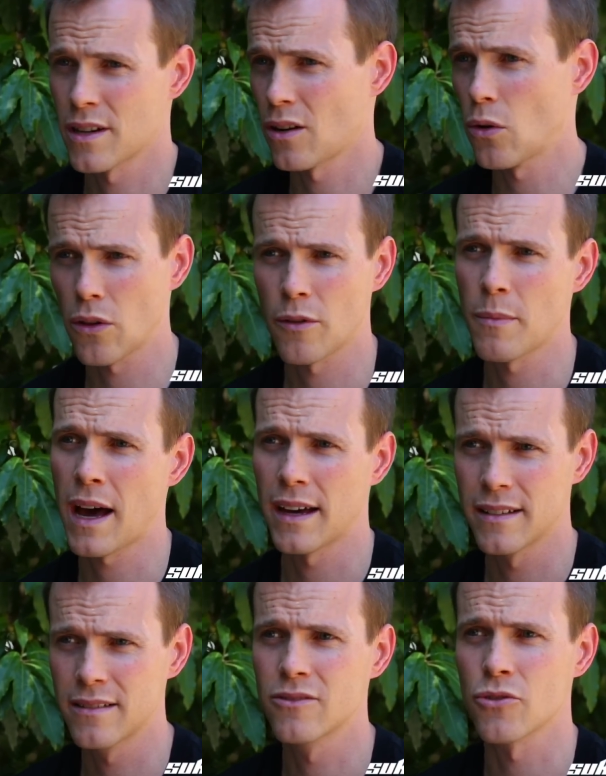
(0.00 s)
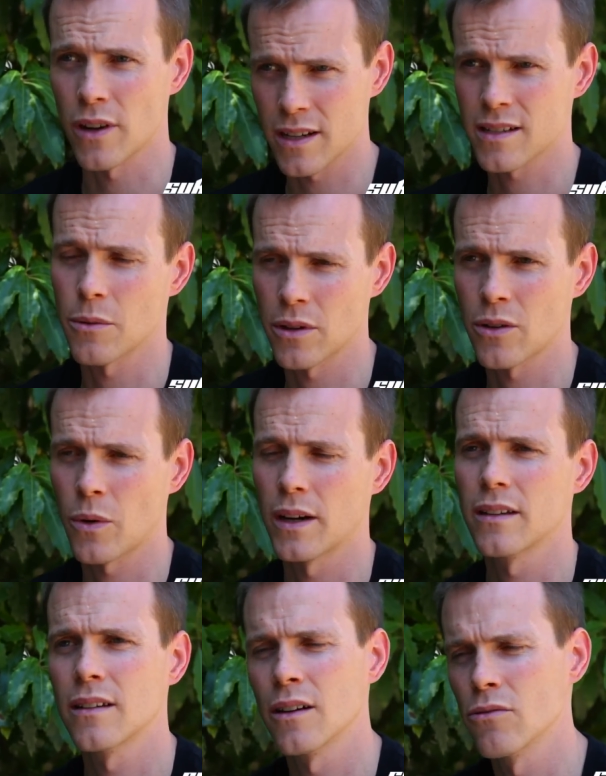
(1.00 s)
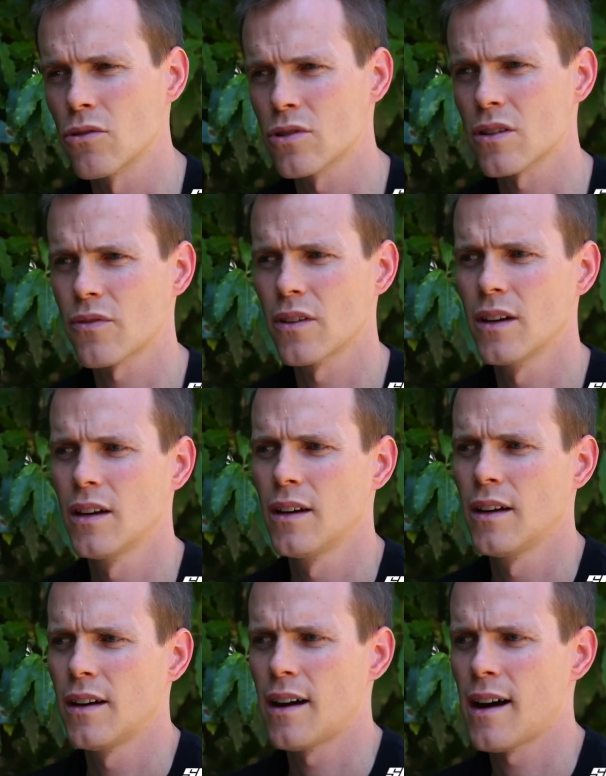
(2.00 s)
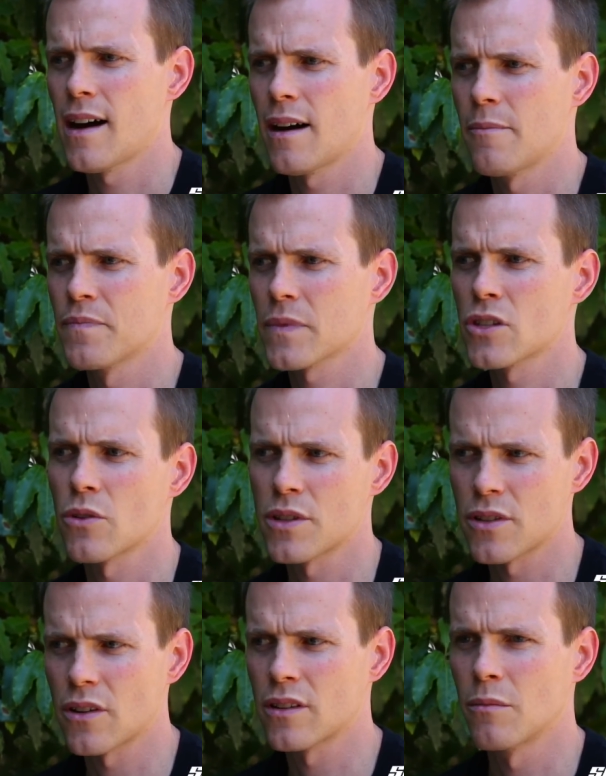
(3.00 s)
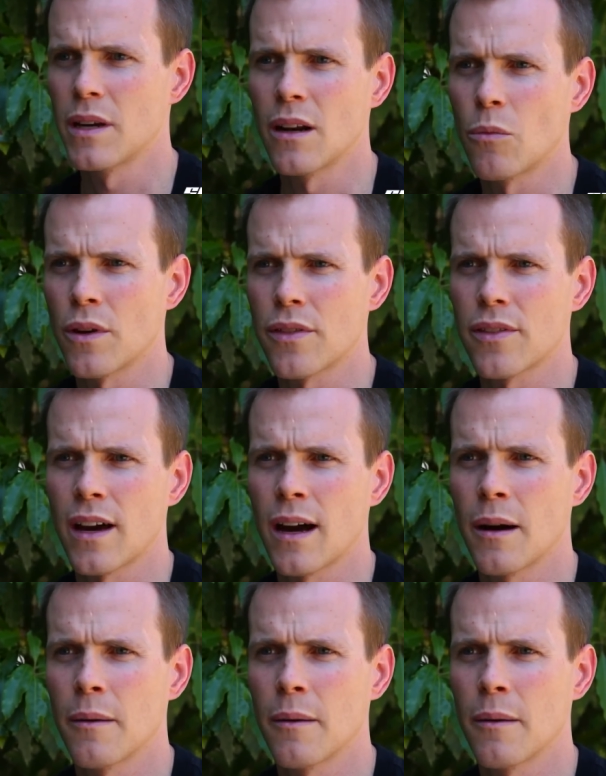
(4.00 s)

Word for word: and all of them had drinks that were quite erosive. So I started to meet up with